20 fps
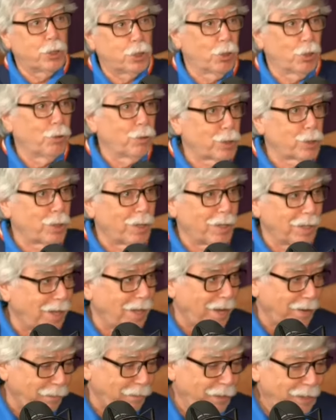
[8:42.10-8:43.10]
jerks at a
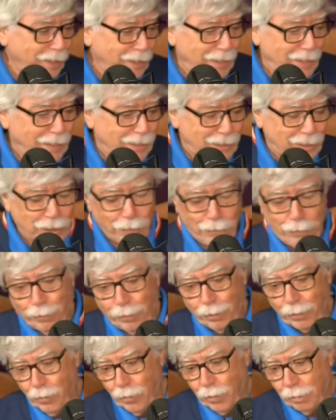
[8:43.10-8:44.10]
lot of
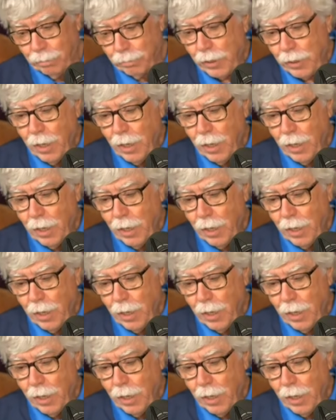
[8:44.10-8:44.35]
different clubs.